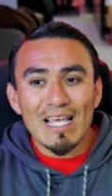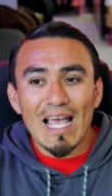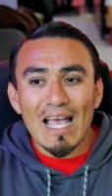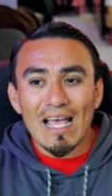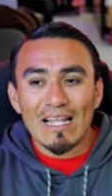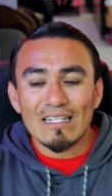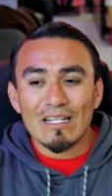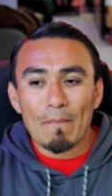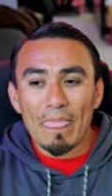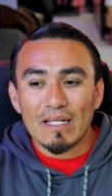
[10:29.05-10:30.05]

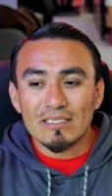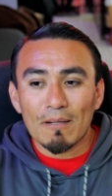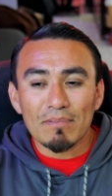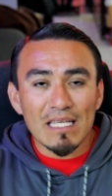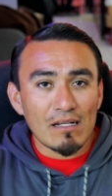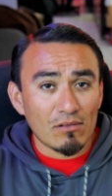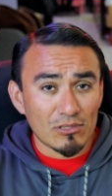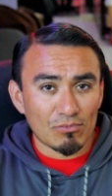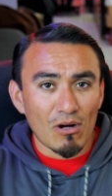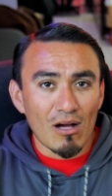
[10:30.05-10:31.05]
and something
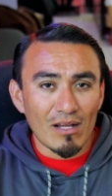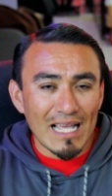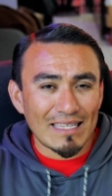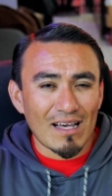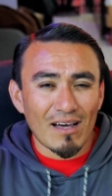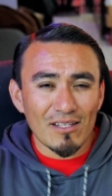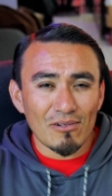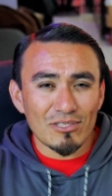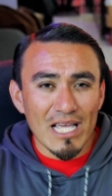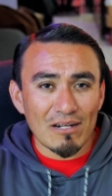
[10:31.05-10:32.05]
goes wrong and the
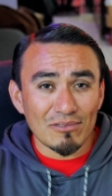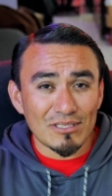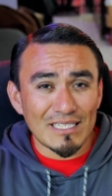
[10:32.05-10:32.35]
audio channels